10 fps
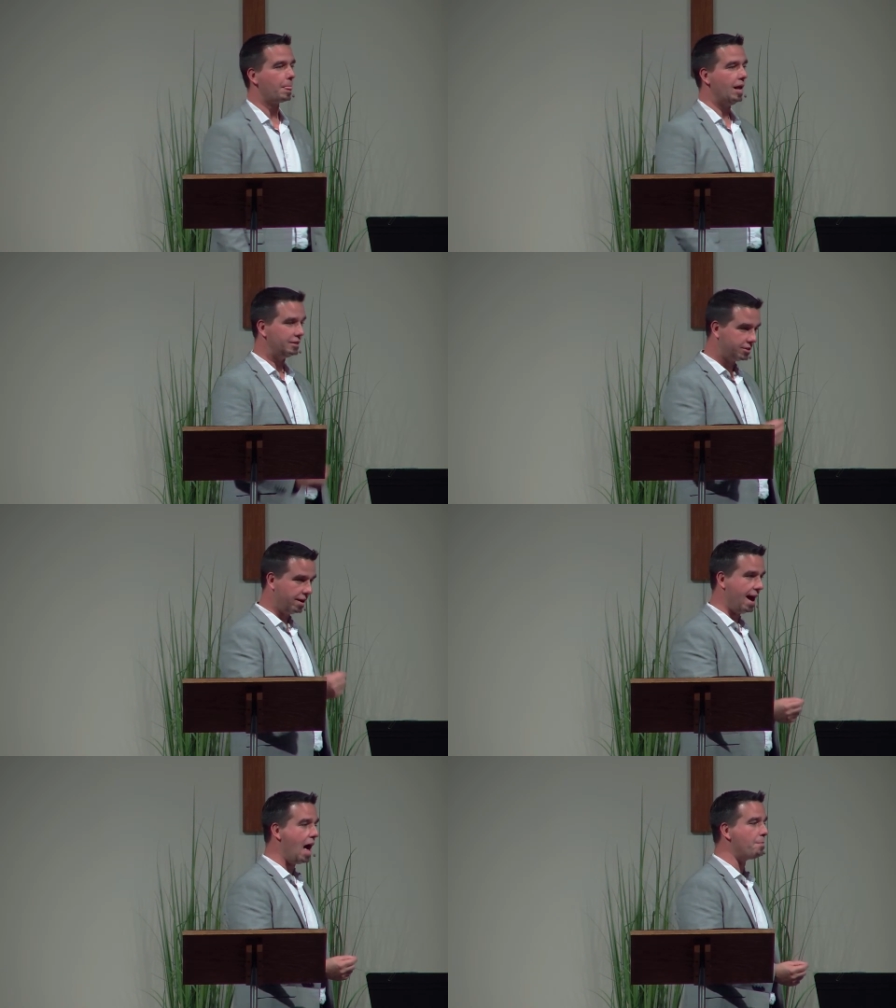It's going
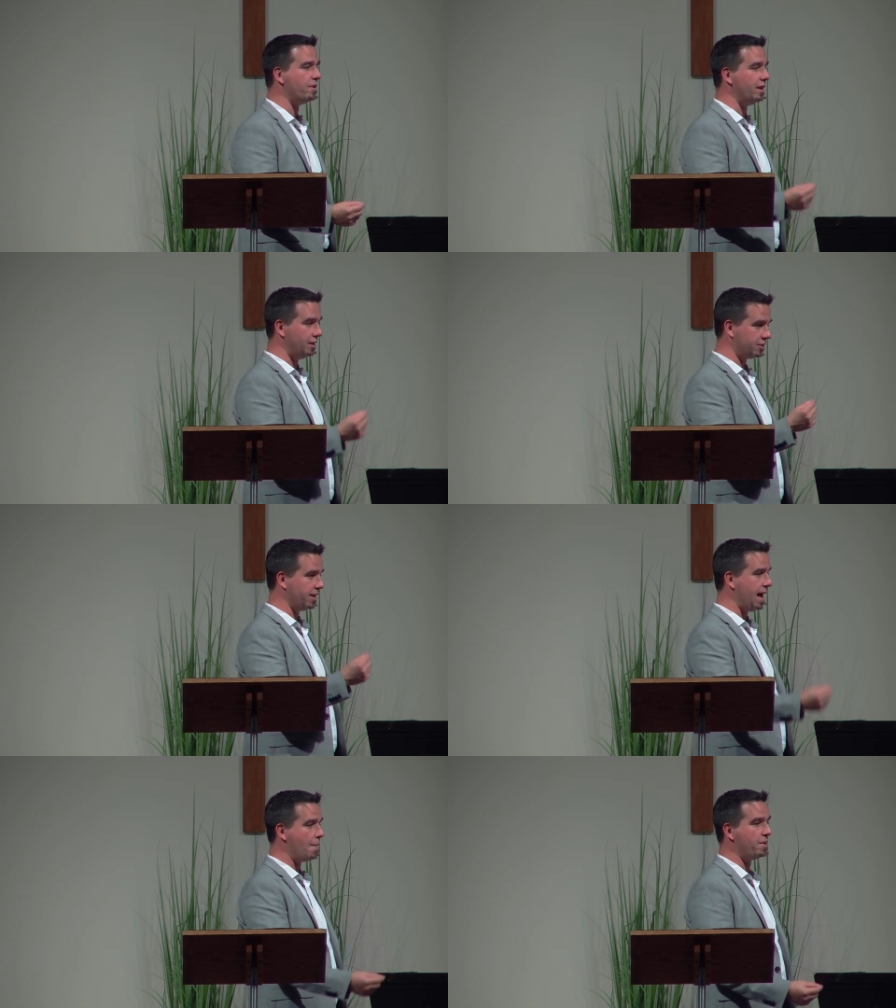to happen, and it's going
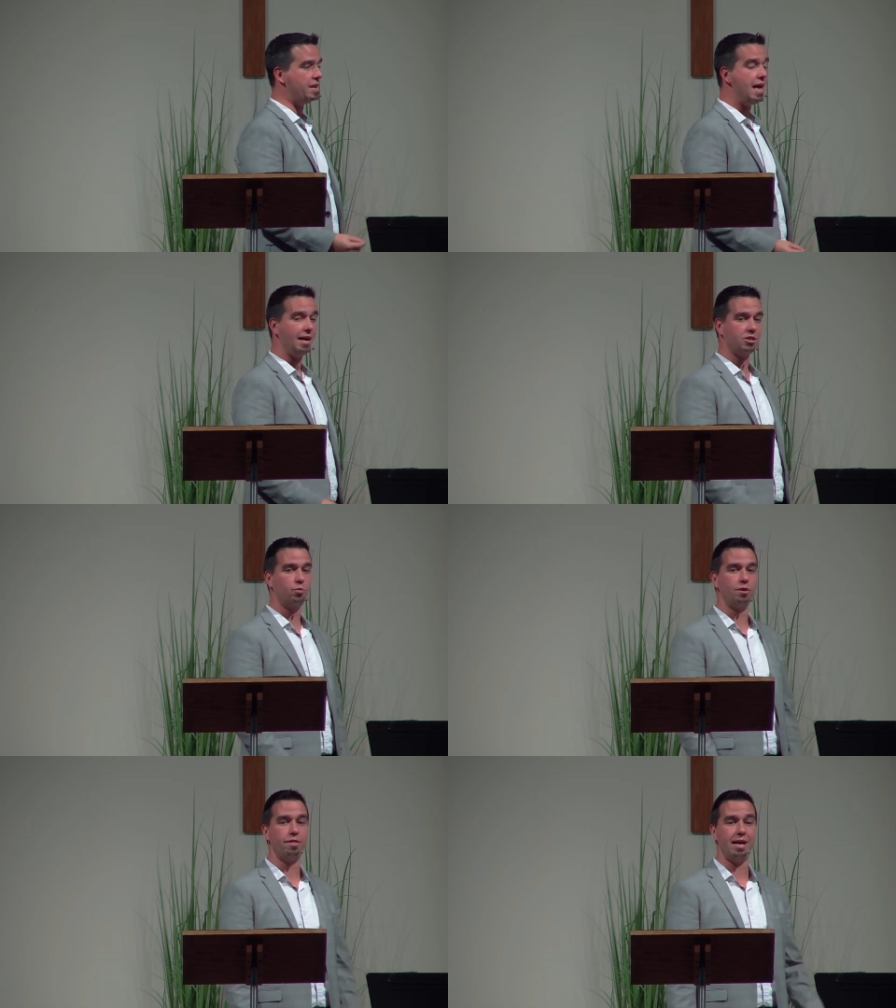to happen next,
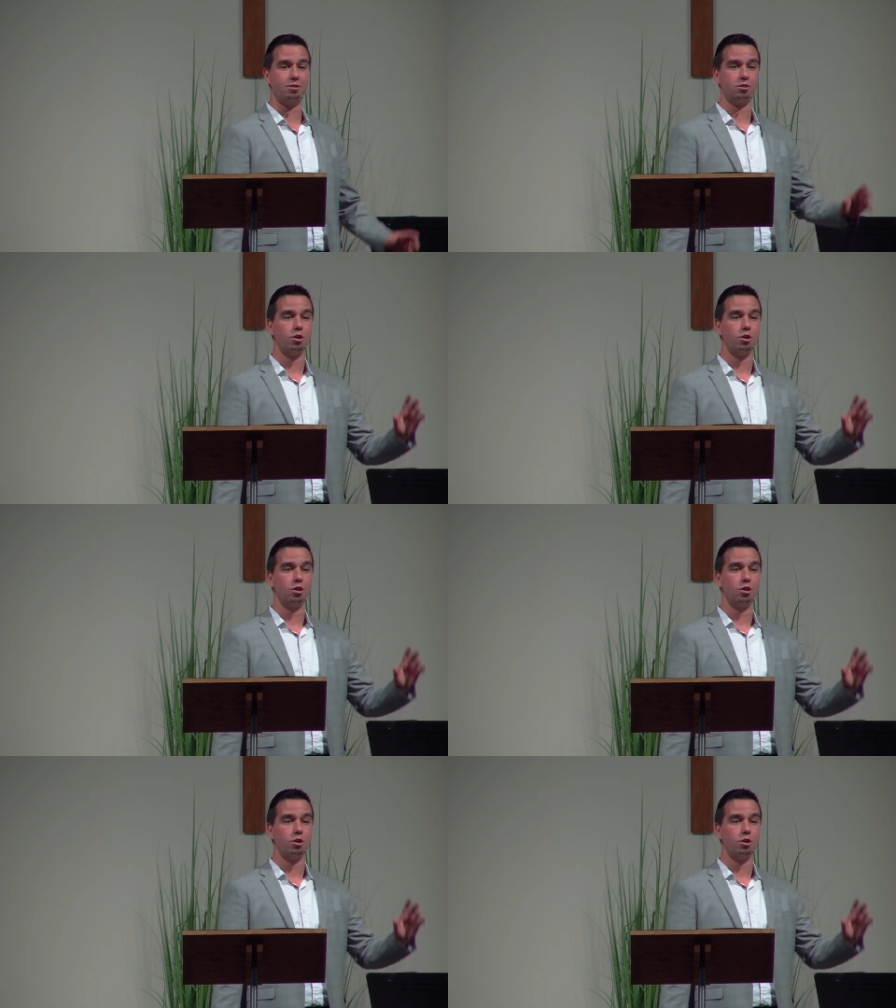whether that's